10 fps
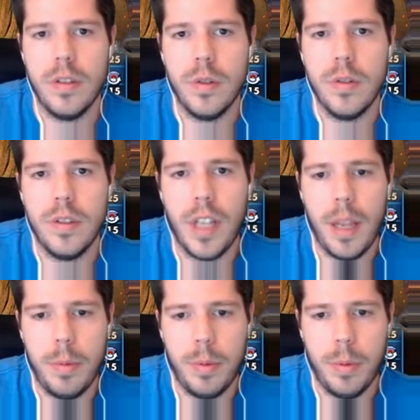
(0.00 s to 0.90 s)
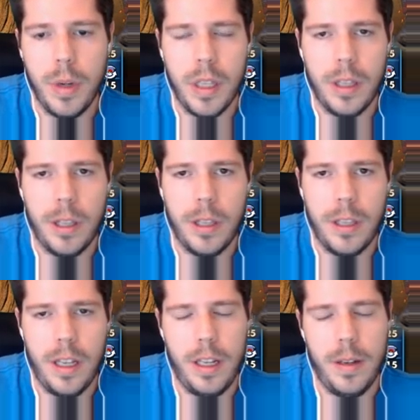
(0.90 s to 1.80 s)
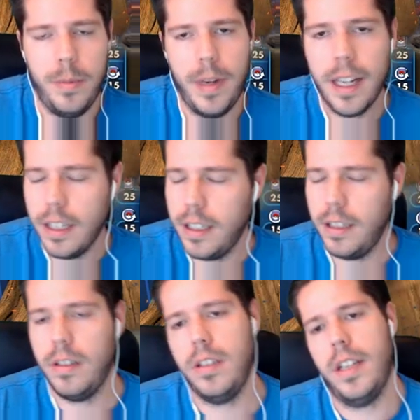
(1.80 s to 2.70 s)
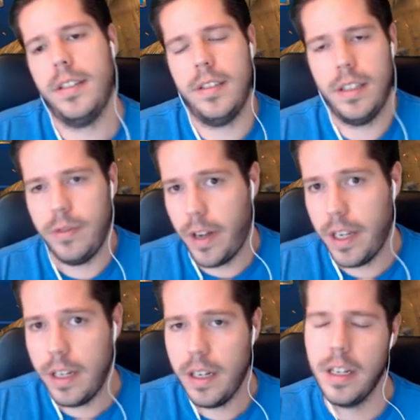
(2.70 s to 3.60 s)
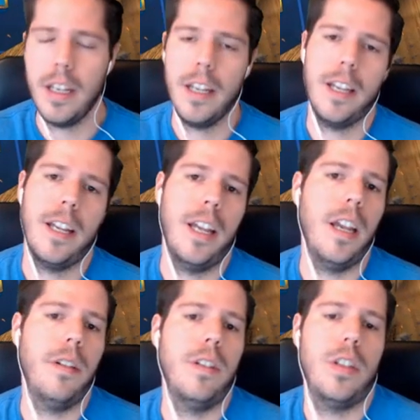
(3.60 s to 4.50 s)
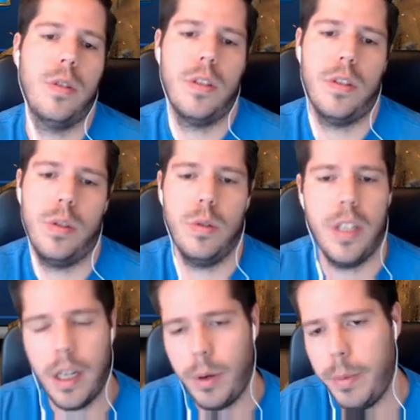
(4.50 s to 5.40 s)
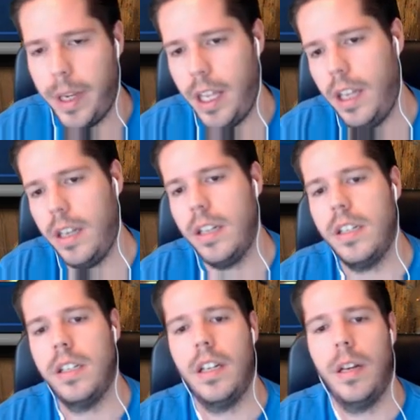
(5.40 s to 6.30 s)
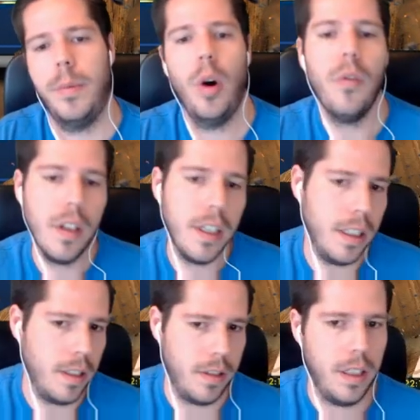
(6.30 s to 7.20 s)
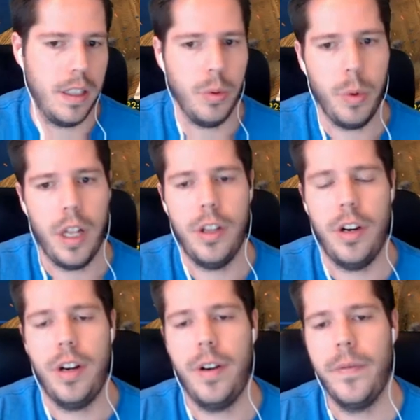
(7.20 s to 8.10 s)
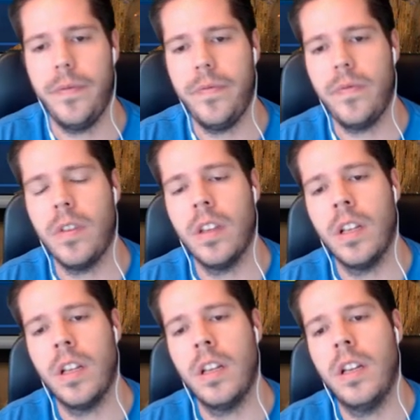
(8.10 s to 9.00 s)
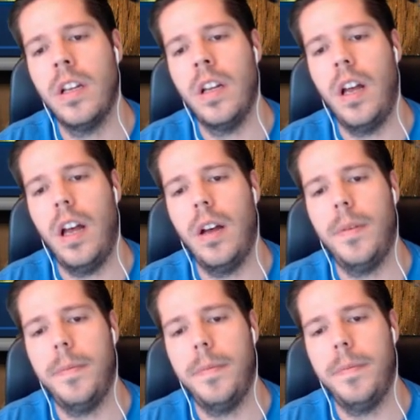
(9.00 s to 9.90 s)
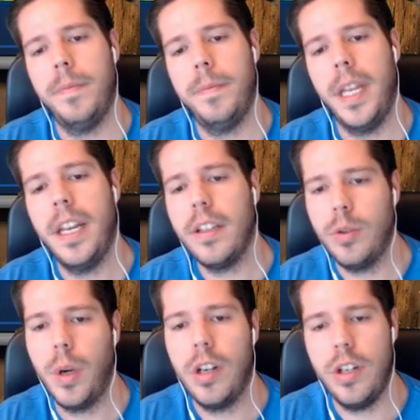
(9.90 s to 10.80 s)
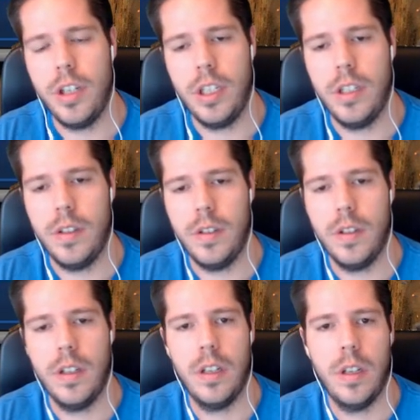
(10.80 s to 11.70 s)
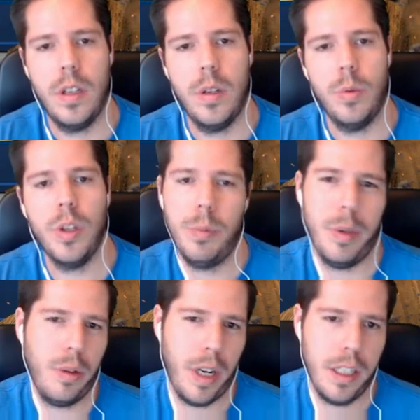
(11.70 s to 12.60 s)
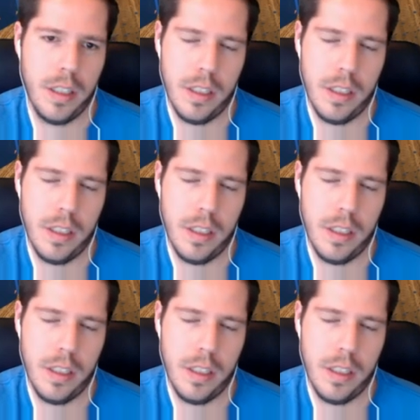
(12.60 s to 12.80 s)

to snipe with um, Magnetville G X, that's fine. If he chooses to take away my hand, um, hopefully he doesn't hit the Welder. Um, hitting two energies will not be great,